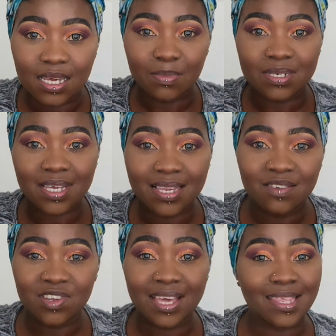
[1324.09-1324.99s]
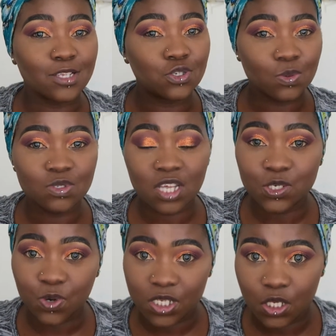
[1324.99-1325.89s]
there, but I'll leave it like that. Don't
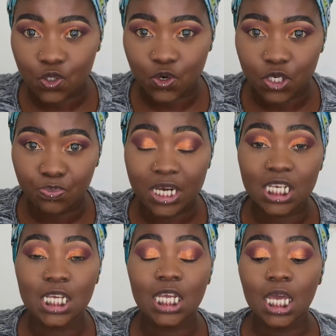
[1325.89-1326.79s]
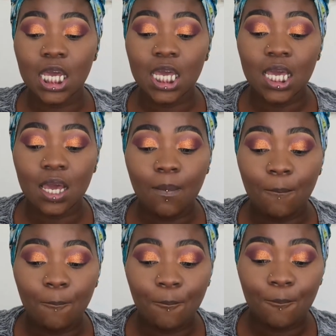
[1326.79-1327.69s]
touch what is already pretty.
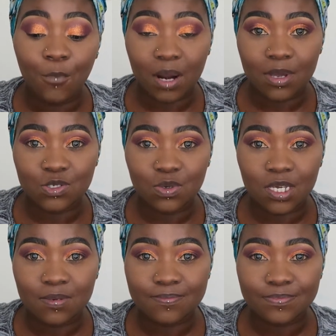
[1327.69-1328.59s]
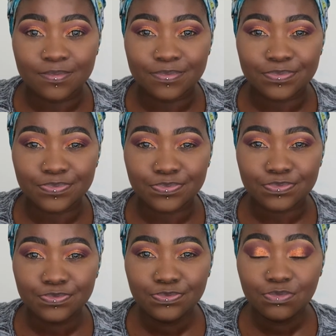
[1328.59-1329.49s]
What am I doing?
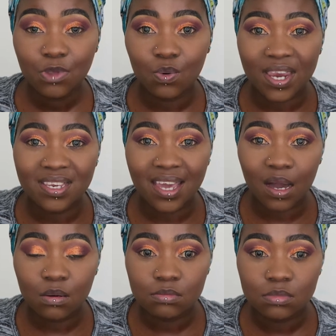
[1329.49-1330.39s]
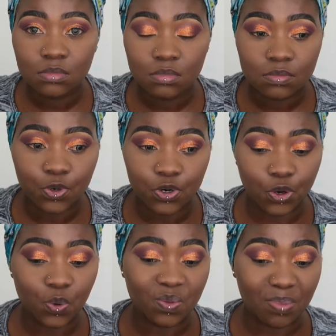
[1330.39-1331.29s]
Right now, we're
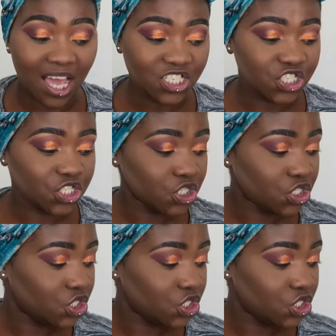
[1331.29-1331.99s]
going with blush.